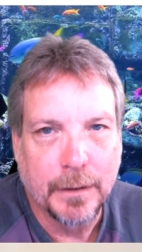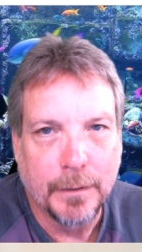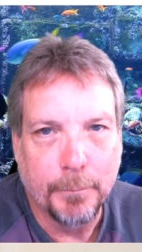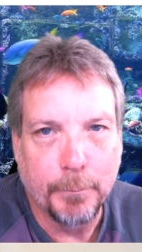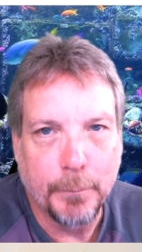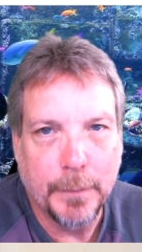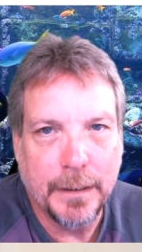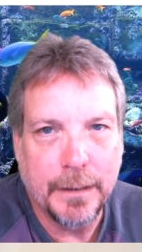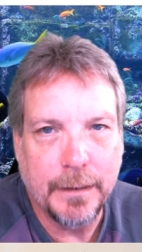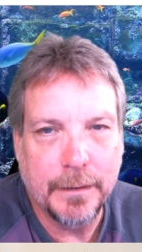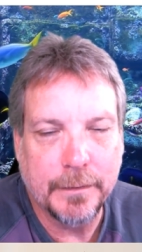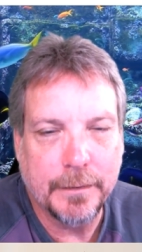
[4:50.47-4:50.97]

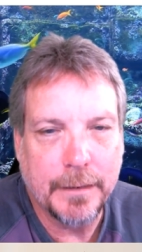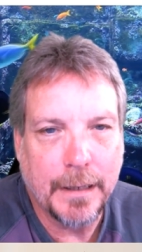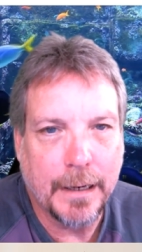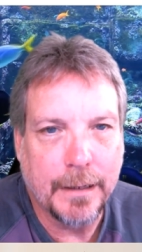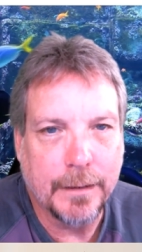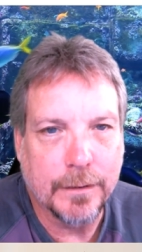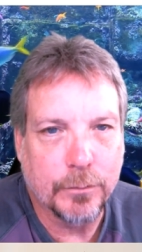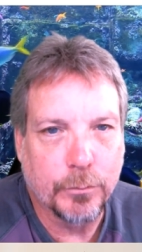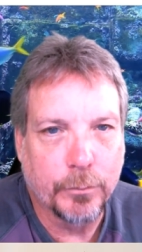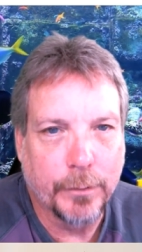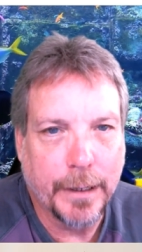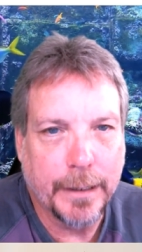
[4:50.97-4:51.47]
Many
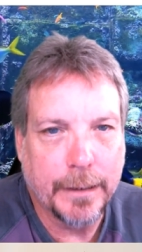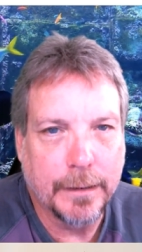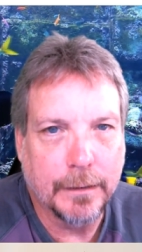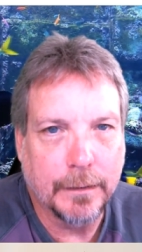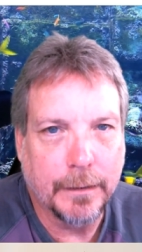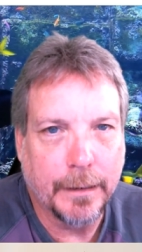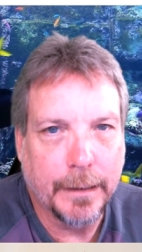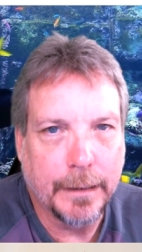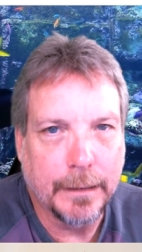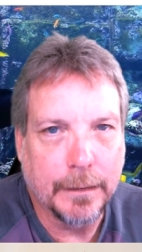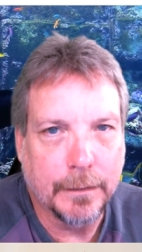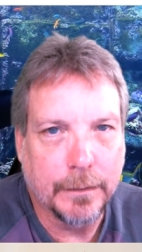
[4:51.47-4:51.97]
states
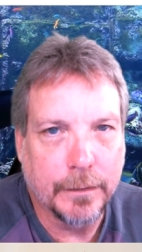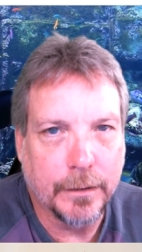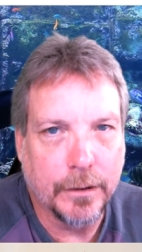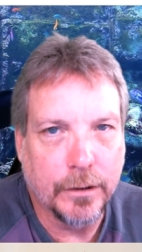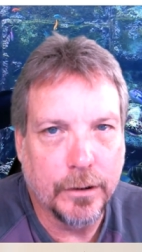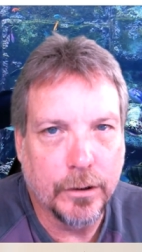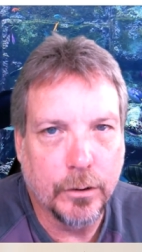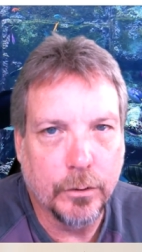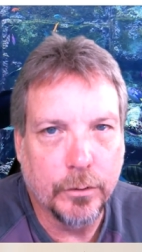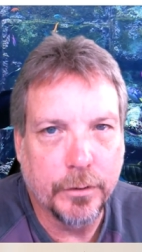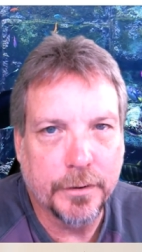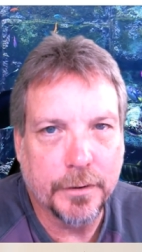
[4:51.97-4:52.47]
regulate the
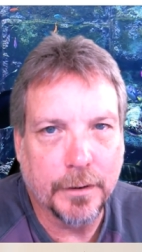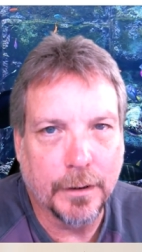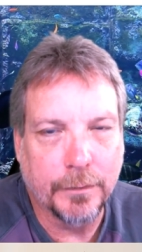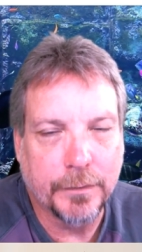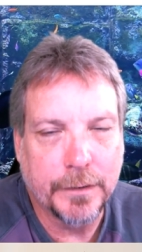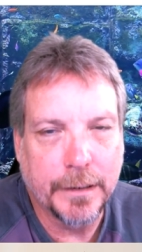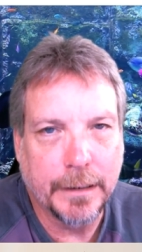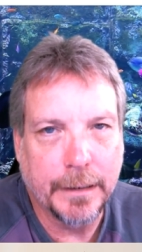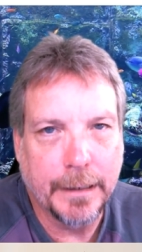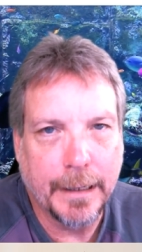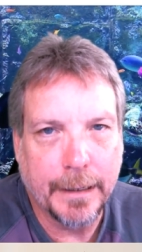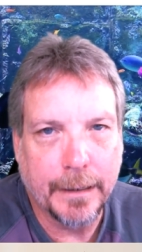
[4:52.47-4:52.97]
use of
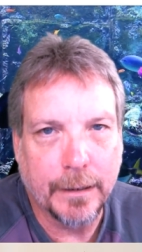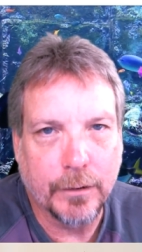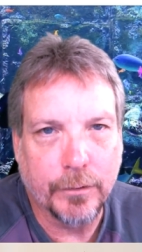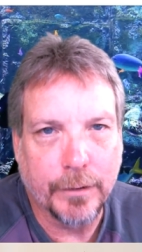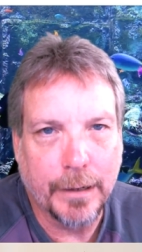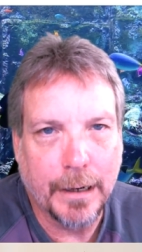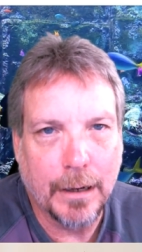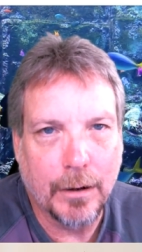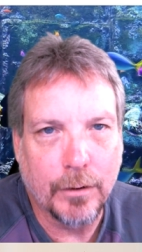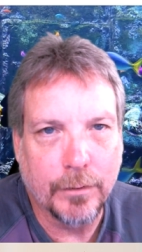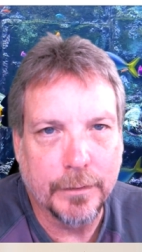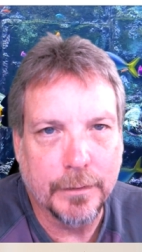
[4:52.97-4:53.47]
kinetic
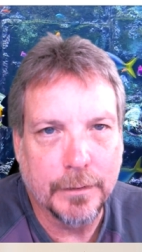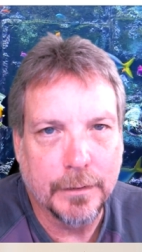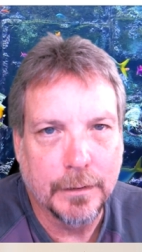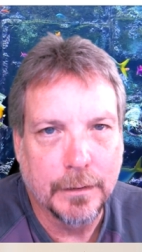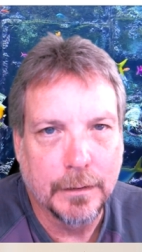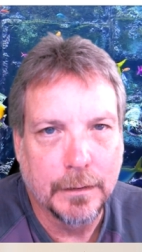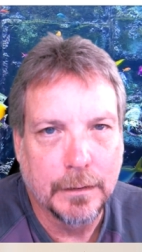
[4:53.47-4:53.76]
rounds